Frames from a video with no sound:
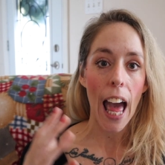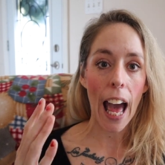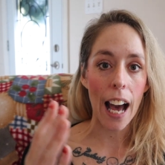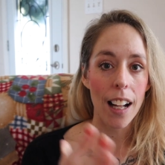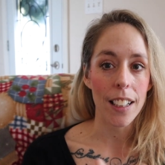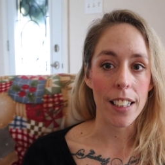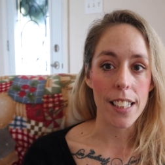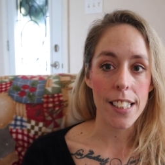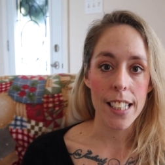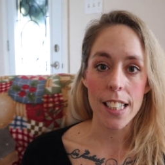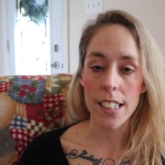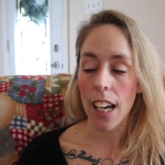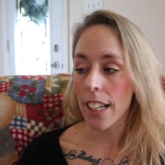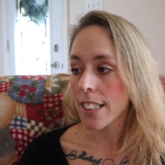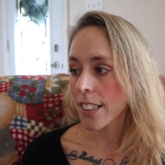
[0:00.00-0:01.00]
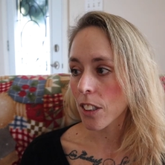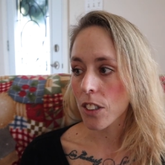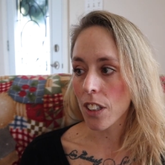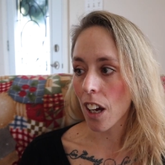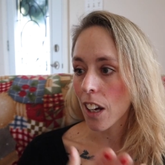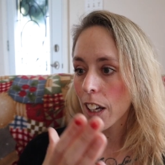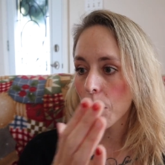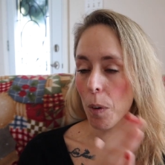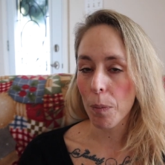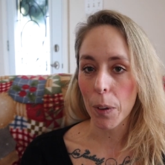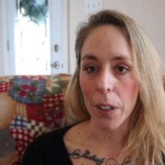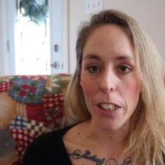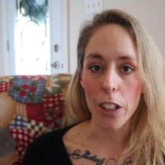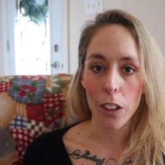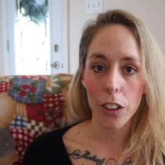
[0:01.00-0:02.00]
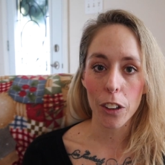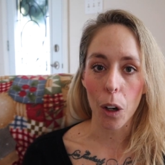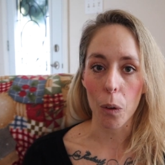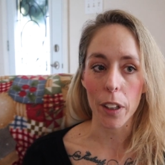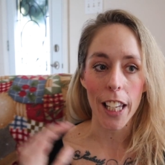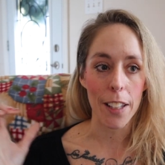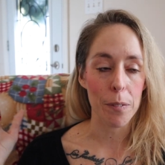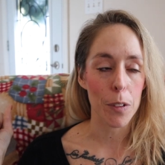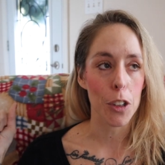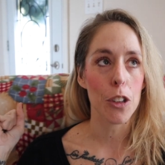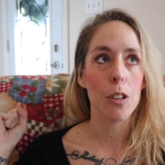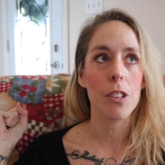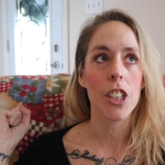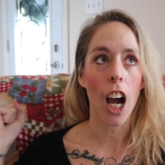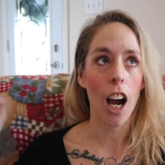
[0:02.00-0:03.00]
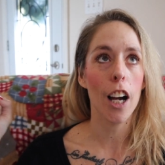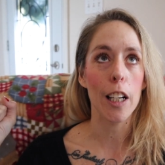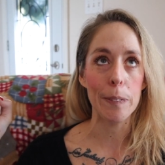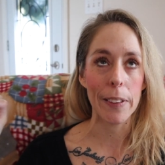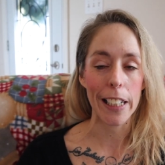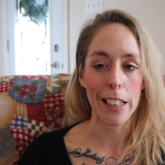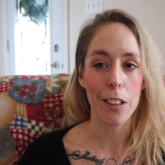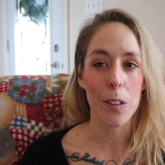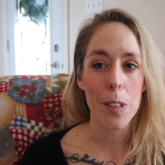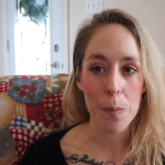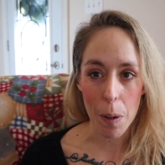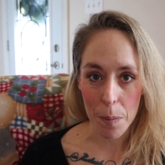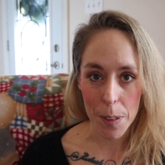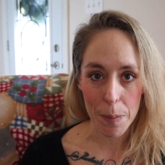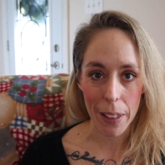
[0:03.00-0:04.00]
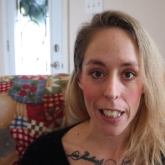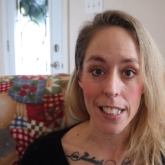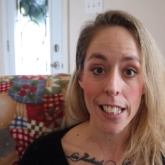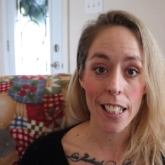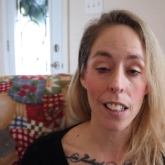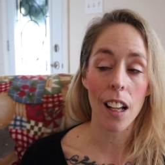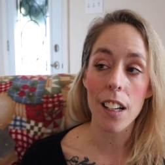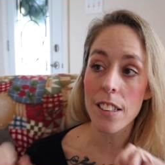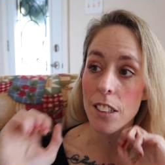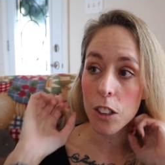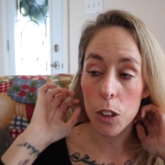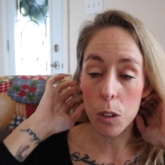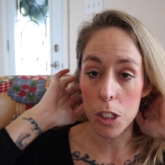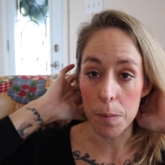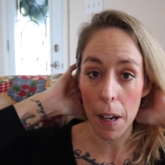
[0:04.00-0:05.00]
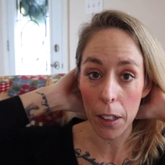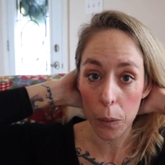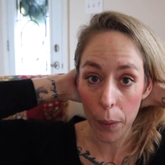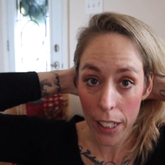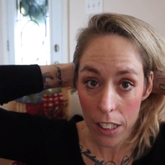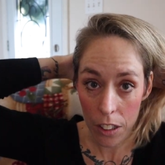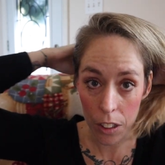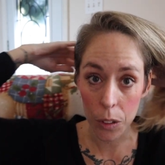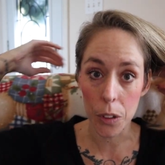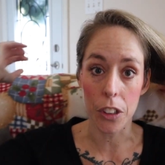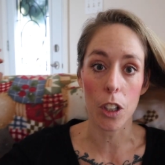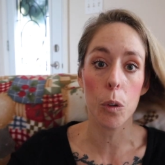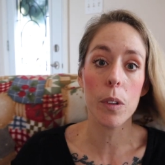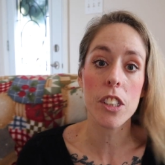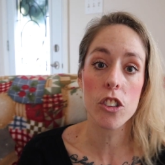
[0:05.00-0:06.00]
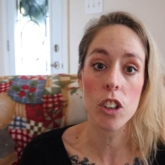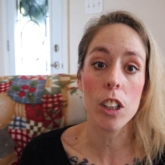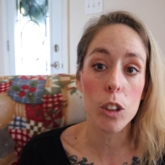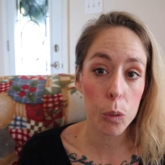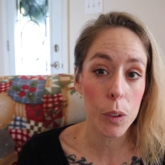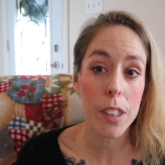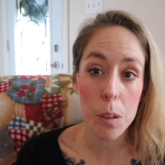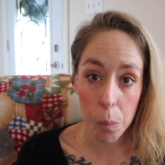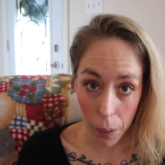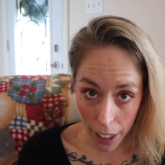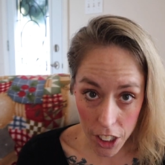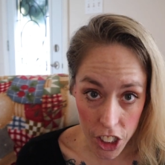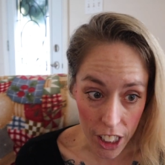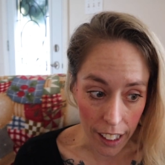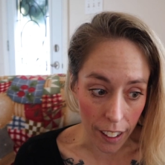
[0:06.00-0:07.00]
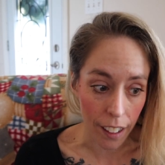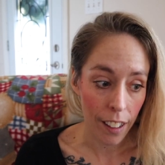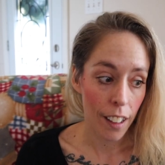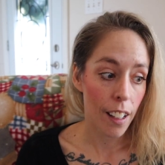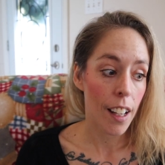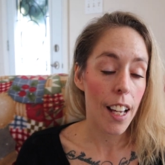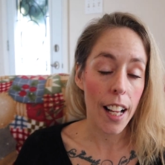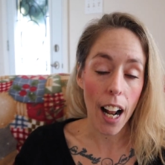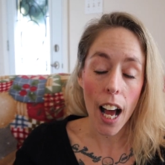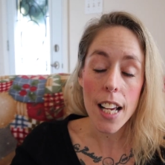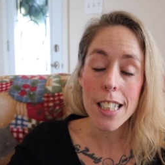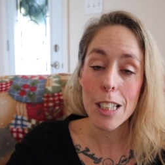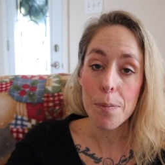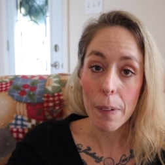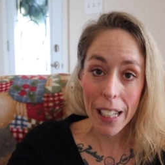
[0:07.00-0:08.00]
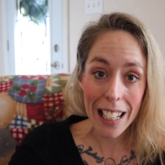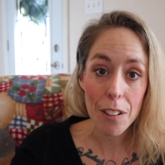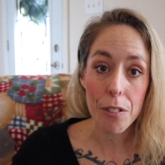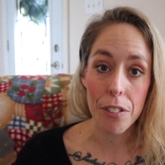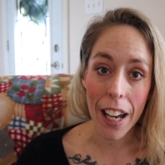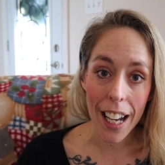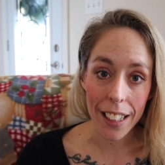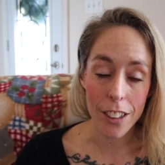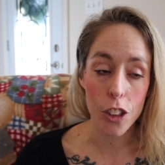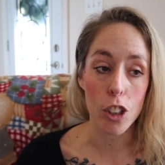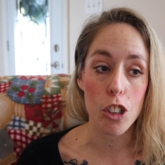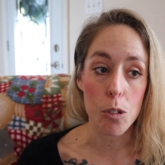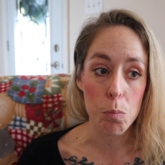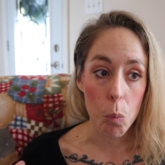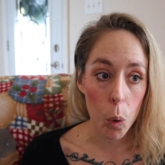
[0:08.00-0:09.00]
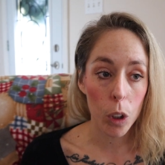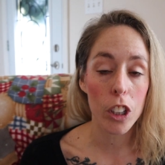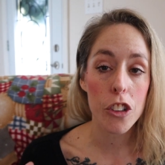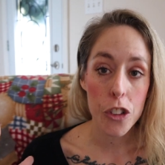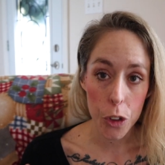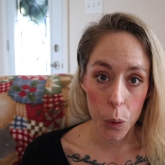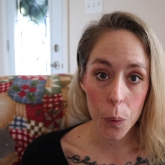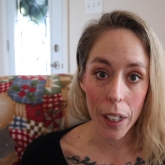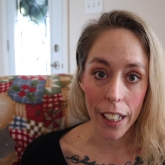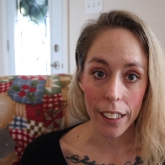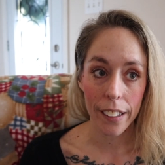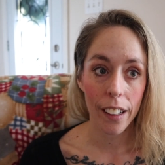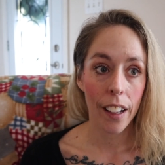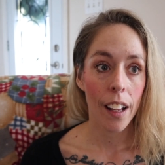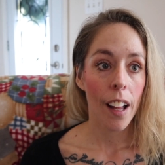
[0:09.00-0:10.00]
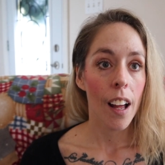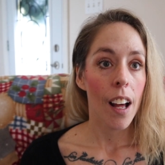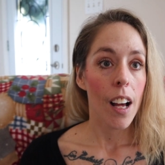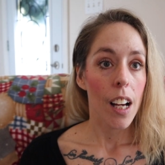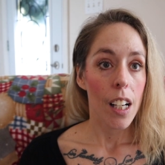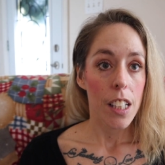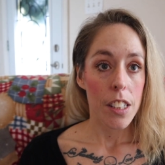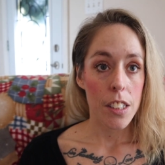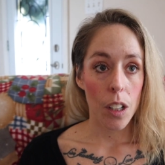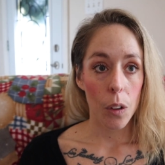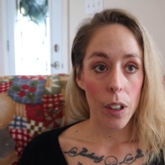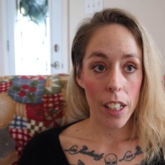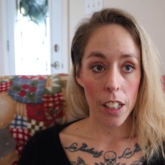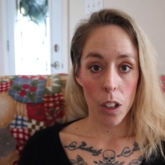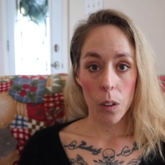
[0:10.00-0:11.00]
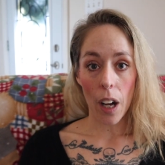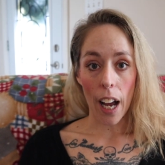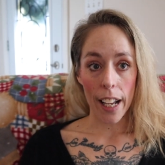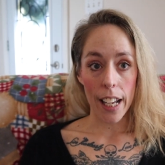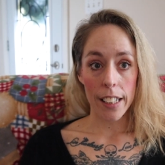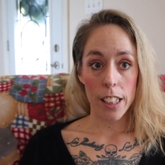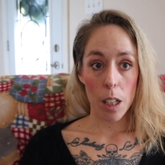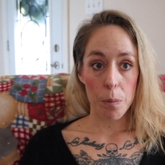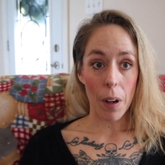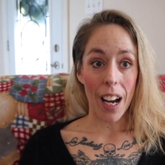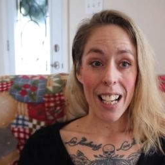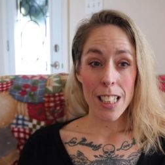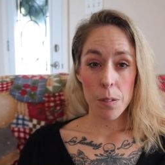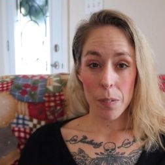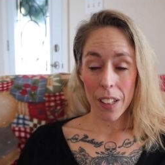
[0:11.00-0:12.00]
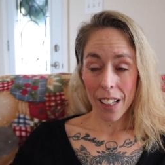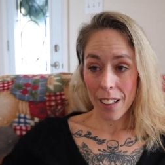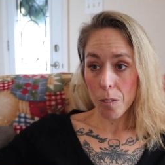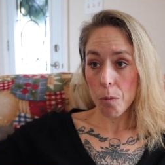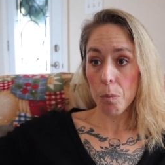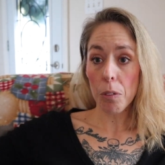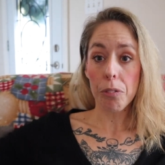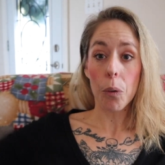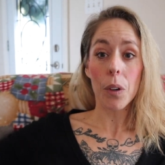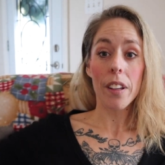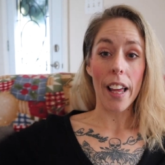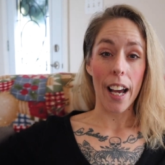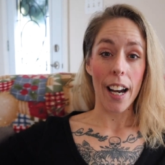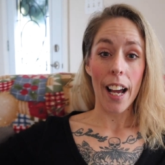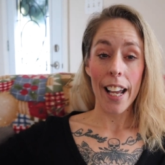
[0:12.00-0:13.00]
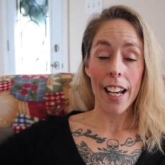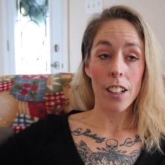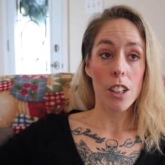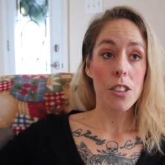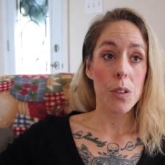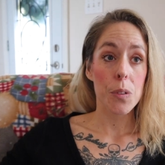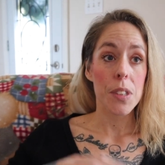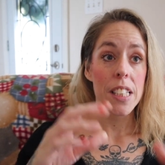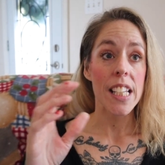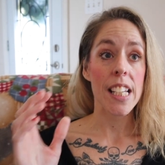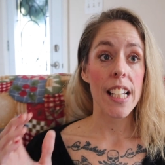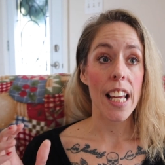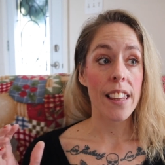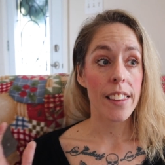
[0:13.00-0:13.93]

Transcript: Alex, he, I still saw him about a year ago. I gave him a huge hug. I'm getting goosebumps because he lost a huge amount of weight too. You know, we struggled with depression. It has a big effect. There's more to it. So, you know, I ended up, I, before that, I had also seen a